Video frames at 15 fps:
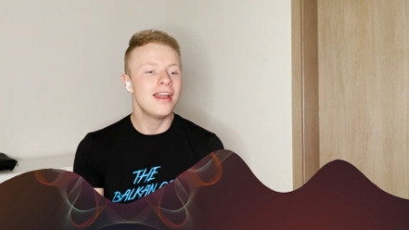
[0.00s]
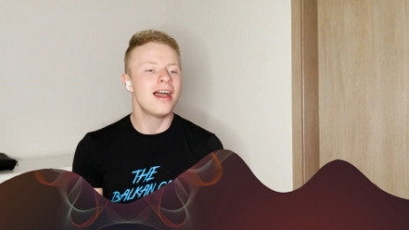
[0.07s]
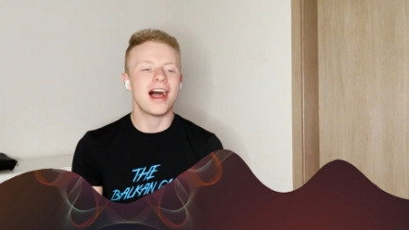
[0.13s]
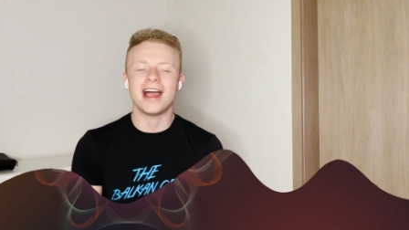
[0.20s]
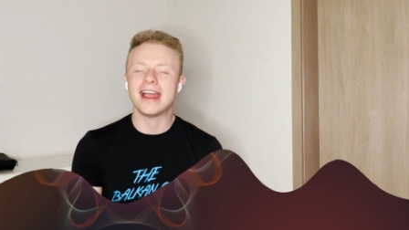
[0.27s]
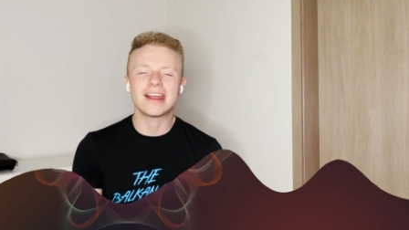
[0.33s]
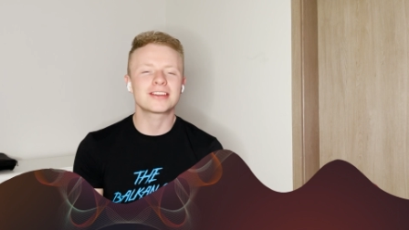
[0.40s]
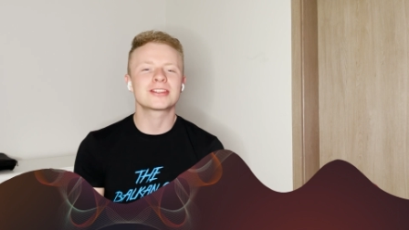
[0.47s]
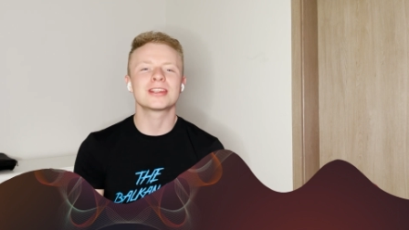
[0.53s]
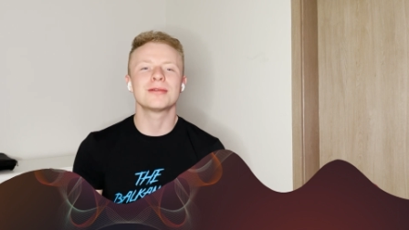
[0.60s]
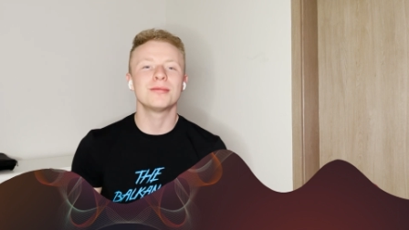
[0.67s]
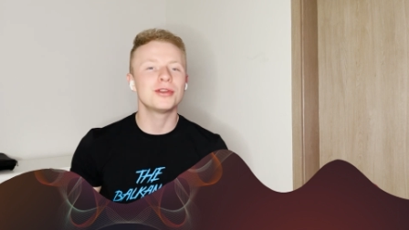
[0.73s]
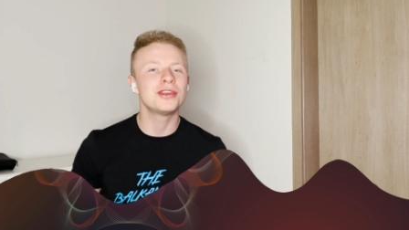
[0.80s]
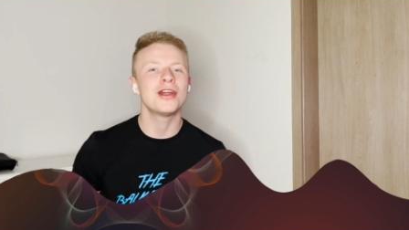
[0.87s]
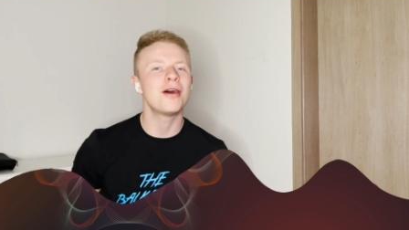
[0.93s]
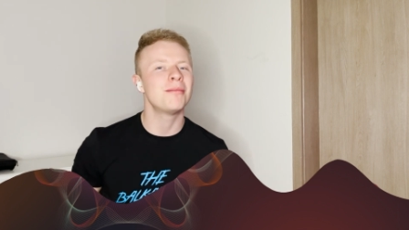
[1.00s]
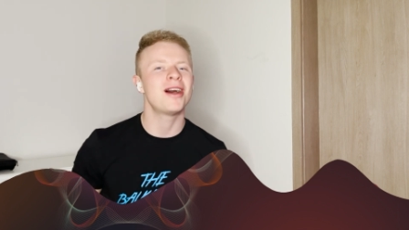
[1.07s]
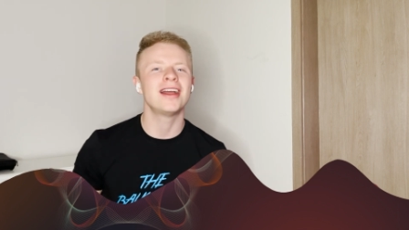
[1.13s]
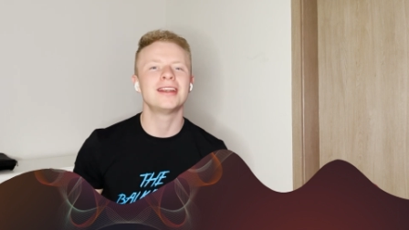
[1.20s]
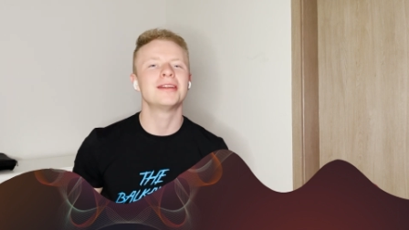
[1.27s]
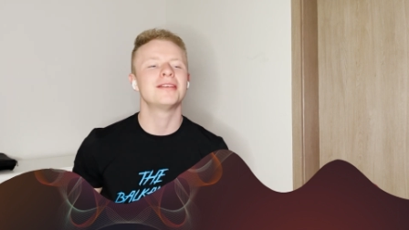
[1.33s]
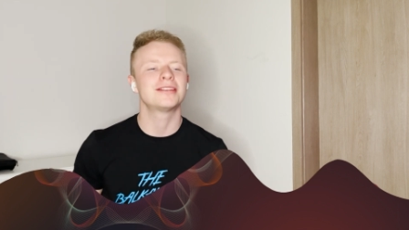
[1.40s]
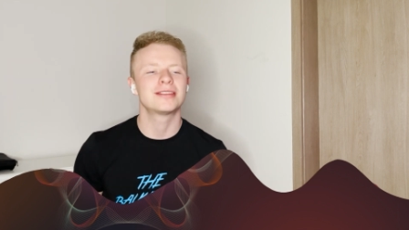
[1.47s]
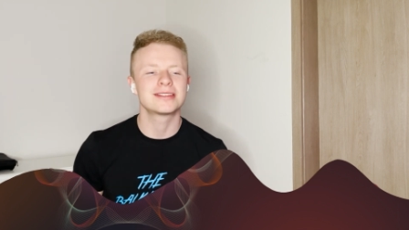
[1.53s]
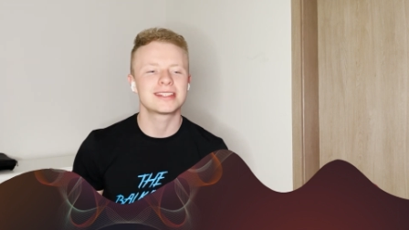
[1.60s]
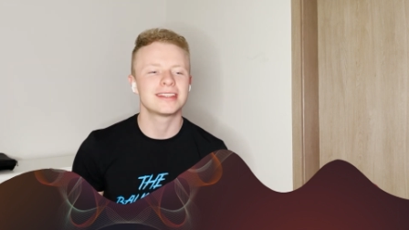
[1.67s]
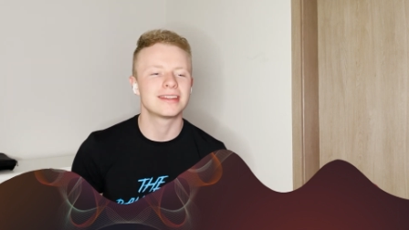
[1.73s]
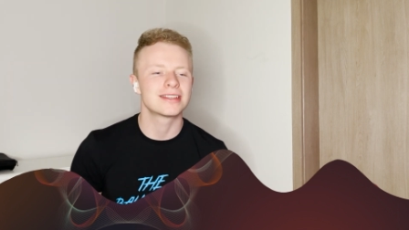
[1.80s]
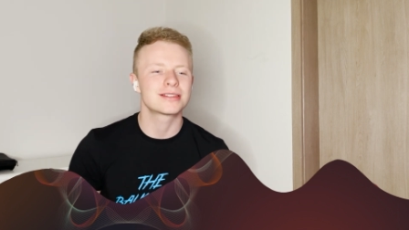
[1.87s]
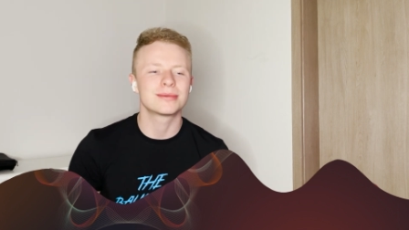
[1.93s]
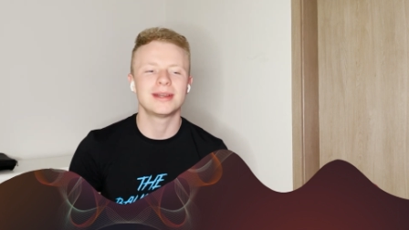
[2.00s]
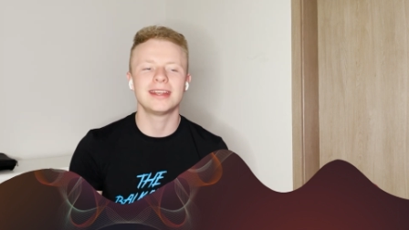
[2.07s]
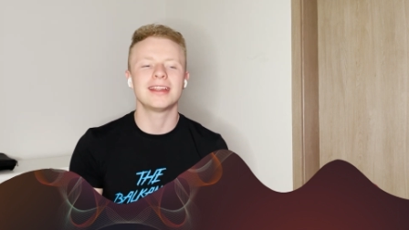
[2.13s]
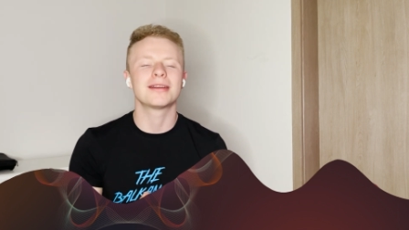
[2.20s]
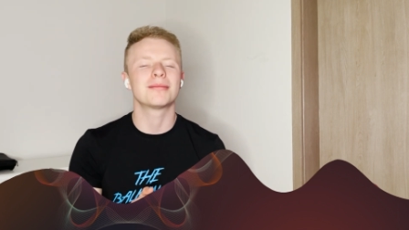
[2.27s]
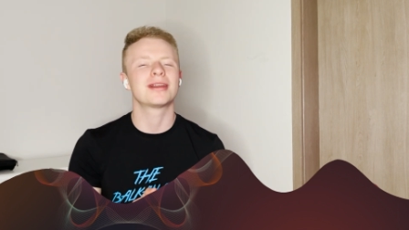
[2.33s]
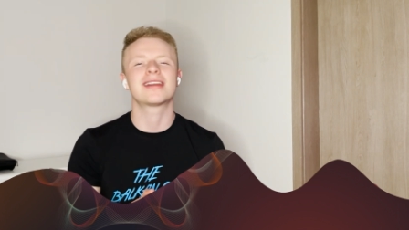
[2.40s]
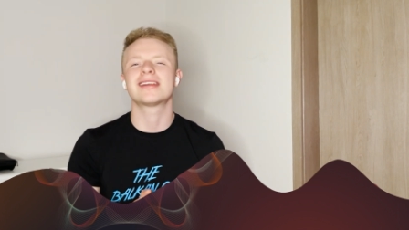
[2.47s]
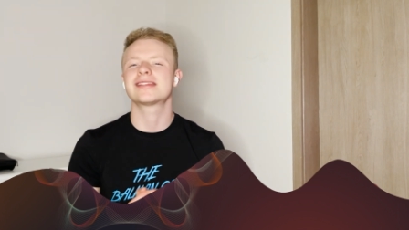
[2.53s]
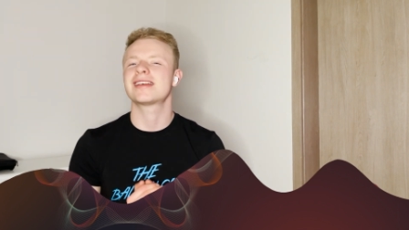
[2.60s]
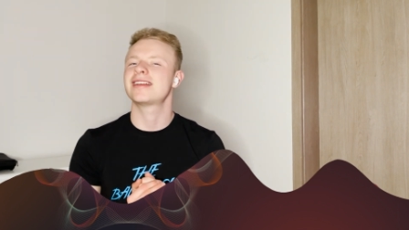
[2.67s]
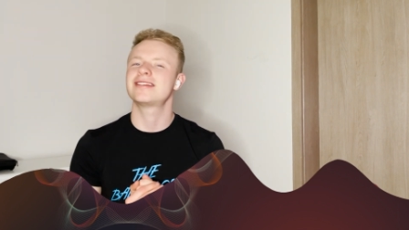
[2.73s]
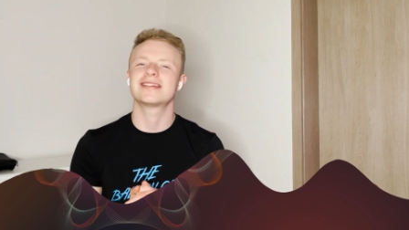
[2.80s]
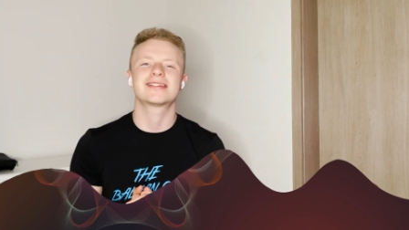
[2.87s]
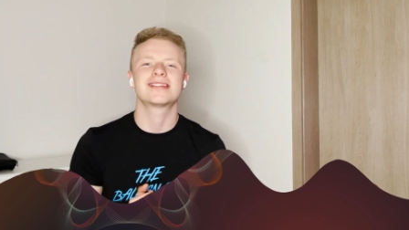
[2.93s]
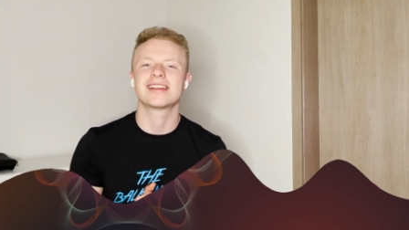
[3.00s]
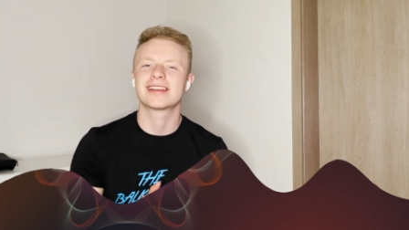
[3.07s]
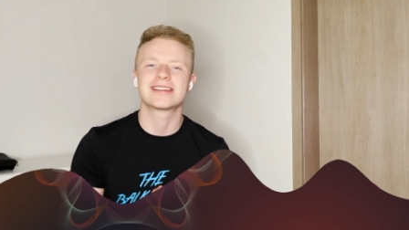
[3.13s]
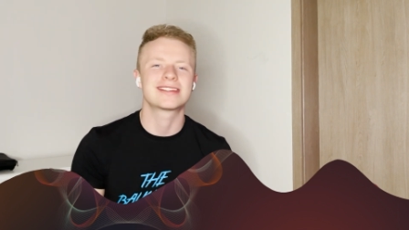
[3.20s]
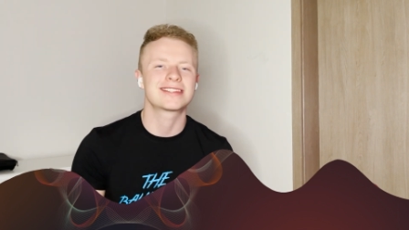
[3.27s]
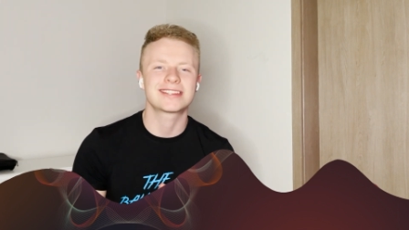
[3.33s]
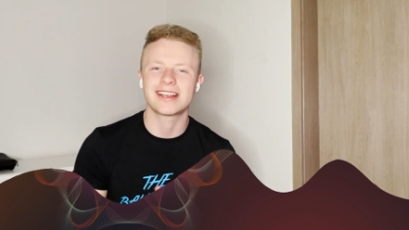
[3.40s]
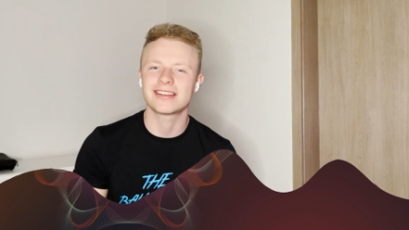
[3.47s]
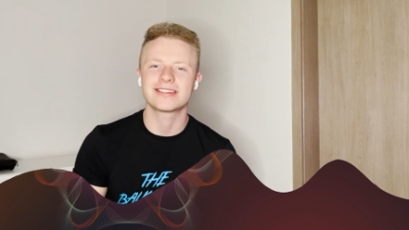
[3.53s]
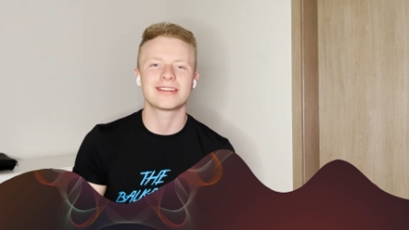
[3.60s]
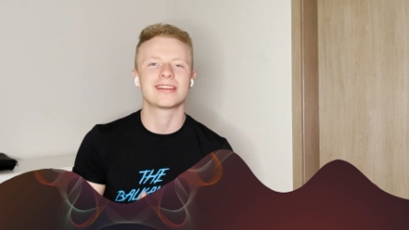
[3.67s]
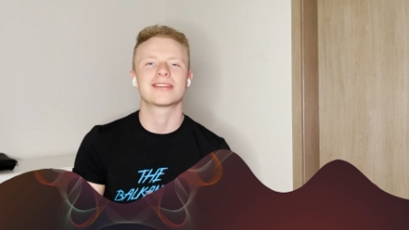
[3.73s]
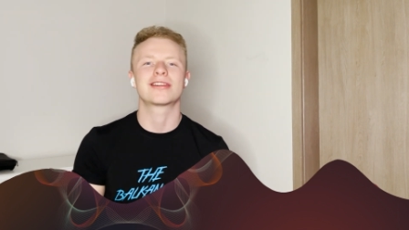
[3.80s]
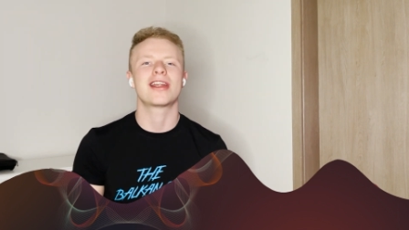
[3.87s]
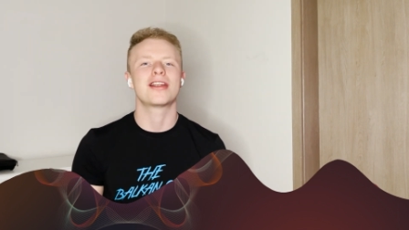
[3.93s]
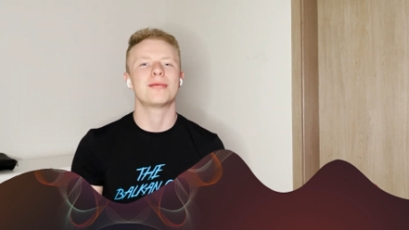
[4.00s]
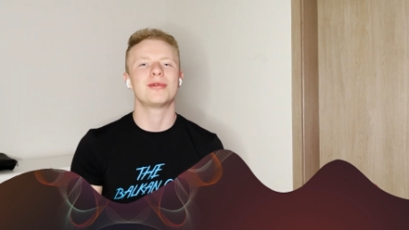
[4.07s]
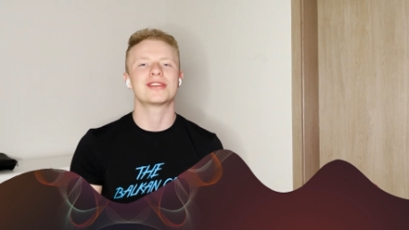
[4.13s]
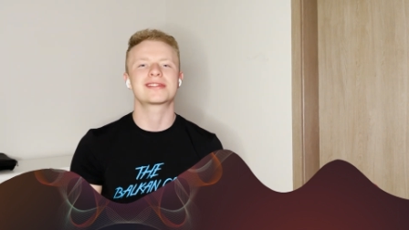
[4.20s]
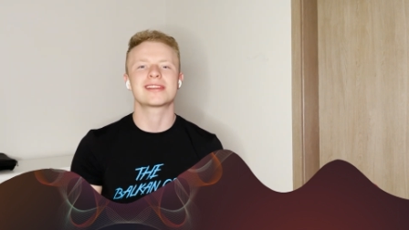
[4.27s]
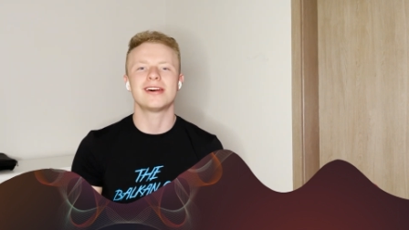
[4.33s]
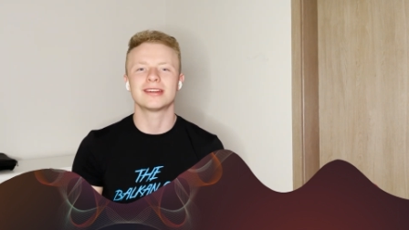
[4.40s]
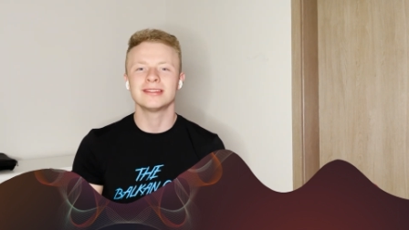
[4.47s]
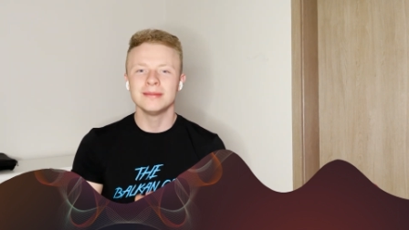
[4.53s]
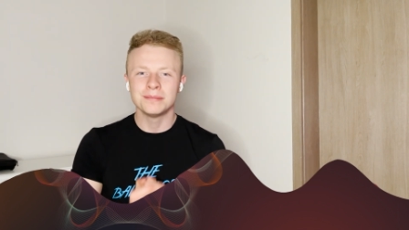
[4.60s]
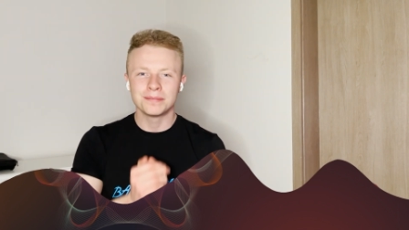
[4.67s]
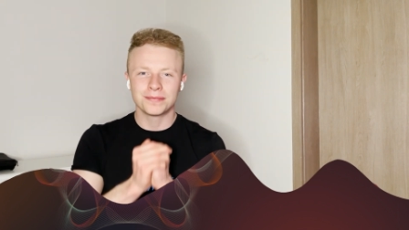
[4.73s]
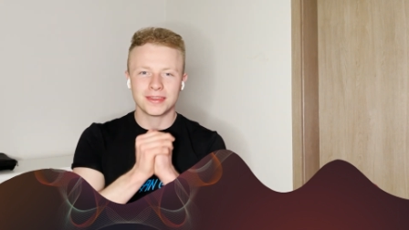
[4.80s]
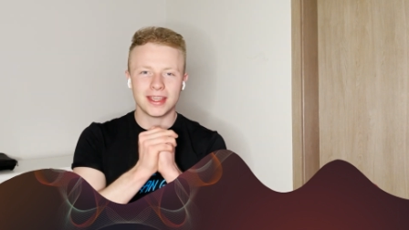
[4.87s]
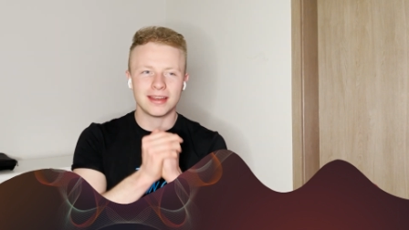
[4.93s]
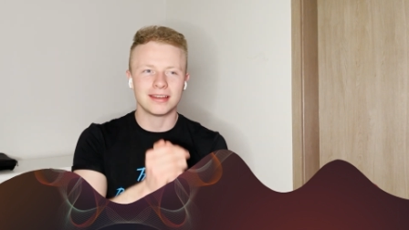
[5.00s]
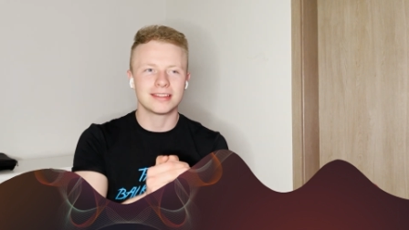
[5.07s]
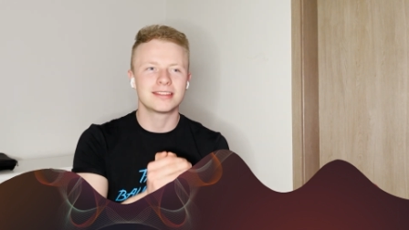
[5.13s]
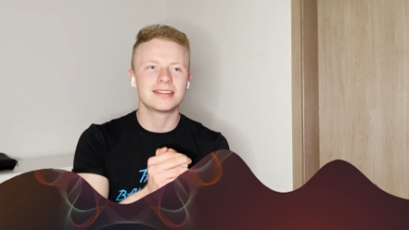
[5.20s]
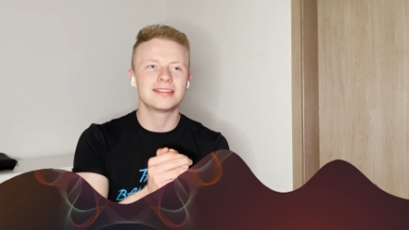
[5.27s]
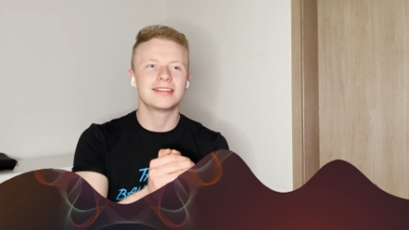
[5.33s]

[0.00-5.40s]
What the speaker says: I actually would not mind it to see this winning, because I just think it's such an incredible song, and